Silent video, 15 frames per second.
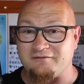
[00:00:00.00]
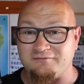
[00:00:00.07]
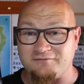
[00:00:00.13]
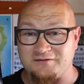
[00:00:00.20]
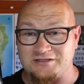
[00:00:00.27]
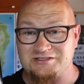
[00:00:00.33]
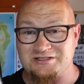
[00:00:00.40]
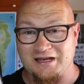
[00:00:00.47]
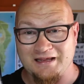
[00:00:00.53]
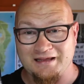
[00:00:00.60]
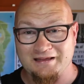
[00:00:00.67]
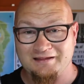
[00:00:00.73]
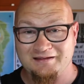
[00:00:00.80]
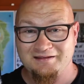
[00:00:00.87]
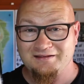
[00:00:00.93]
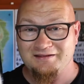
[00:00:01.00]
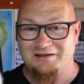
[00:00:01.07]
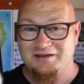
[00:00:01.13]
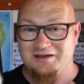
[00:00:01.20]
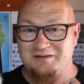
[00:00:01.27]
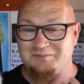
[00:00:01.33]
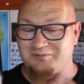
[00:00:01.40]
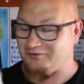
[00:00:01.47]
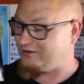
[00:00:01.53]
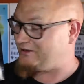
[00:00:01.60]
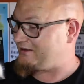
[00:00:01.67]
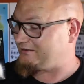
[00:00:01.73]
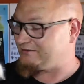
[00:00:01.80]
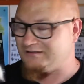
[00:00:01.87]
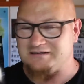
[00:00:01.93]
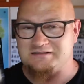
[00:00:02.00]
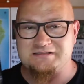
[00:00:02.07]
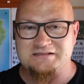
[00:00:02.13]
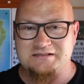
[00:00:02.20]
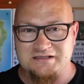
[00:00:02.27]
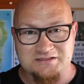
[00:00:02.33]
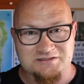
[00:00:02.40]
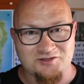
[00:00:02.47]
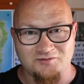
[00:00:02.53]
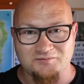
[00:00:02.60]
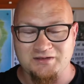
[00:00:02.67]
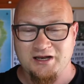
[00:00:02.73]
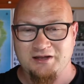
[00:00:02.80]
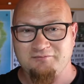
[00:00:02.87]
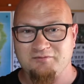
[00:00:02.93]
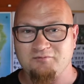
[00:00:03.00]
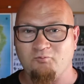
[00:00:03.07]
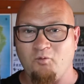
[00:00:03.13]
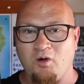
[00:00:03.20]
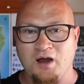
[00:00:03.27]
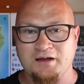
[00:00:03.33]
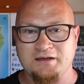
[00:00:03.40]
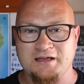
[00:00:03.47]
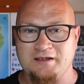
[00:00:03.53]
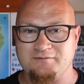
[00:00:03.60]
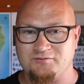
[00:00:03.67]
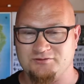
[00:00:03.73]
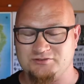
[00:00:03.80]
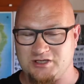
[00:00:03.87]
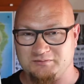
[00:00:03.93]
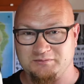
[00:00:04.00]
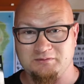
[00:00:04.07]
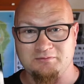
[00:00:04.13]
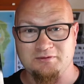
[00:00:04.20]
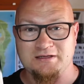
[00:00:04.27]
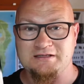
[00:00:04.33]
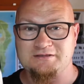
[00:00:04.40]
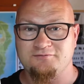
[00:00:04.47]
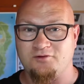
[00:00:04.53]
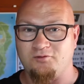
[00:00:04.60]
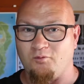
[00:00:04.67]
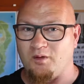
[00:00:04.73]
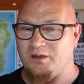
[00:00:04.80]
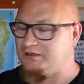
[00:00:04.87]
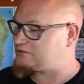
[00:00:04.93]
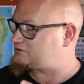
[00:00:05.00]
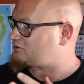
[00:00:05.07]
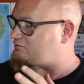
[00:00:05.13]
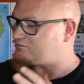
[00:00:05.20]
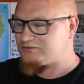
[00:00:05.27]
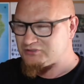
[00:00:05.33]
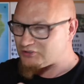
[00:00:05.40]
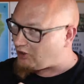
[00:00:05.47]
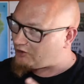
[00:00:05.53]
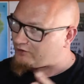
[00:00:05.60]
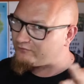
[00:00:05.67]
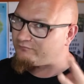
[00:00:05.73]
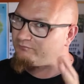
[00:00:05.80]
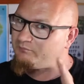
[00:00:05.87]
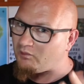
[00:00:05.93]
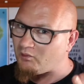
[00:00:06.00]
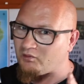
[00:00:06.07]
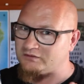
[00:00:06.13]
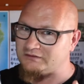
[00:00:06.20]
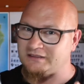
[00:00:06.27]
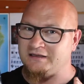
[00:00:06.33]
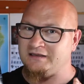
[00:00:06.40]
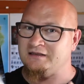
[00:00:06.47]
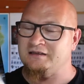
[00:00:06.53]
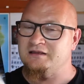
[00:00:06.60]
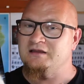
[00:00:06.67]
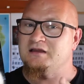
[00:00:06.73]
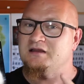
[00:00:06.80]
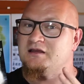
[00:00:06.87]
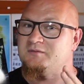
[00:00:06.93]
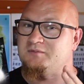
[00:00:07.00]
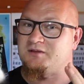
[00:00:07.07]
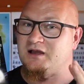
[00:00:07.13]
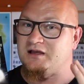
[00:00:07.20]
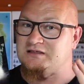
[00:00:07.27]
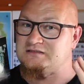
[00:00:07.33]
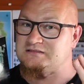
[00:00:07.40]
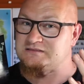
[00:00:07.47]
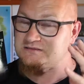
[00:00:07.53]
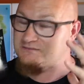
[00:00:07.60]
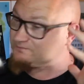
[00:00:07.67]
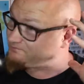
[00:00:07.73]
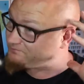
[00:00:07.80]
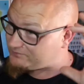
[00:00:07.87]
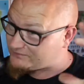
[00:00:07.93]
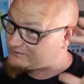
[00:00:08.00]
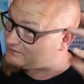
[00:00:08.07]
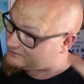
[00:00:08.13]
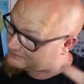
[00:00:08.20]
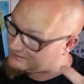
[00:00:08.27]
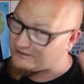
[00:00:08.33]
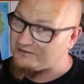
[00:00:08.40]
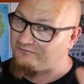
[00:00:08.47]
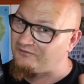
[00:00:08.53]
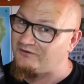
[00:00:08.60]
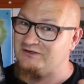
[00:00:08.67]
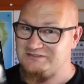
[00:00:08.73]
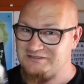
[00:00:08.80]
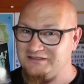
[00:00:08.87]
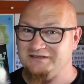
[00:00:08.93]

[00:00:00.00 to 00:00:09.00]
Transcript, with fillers: a fish tank. But uh, this is something that I've been wanting Games Workshop to release for a while. Some sort of boat thing, because the conversion